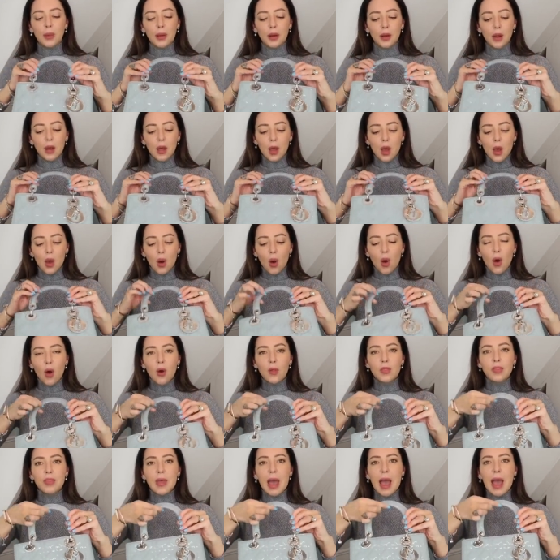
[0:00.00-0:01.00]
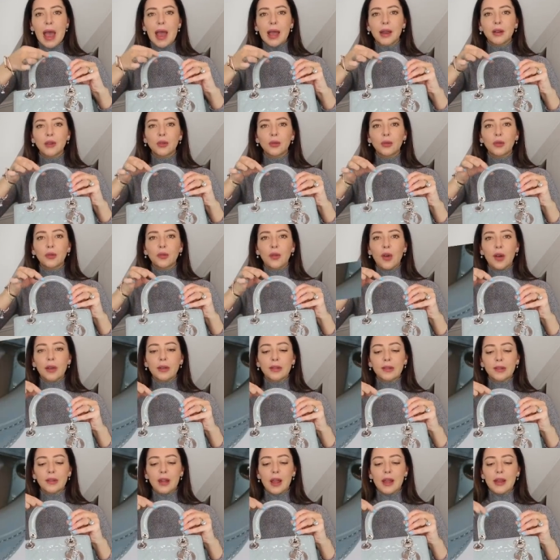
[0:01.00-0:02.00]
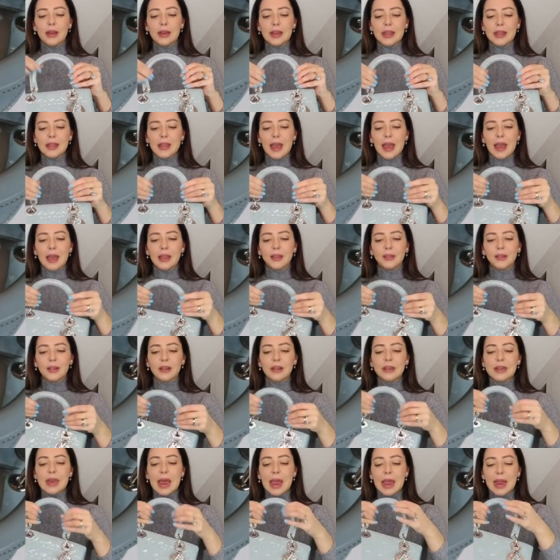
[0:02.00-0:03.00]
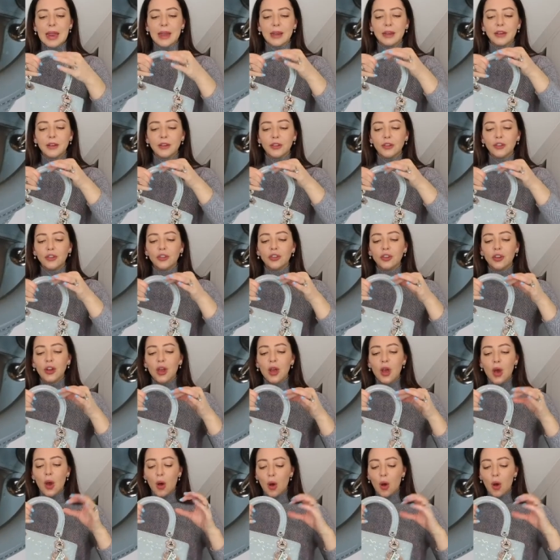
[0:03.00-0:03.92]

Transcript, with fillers: but on the handles very slightly there is a tinge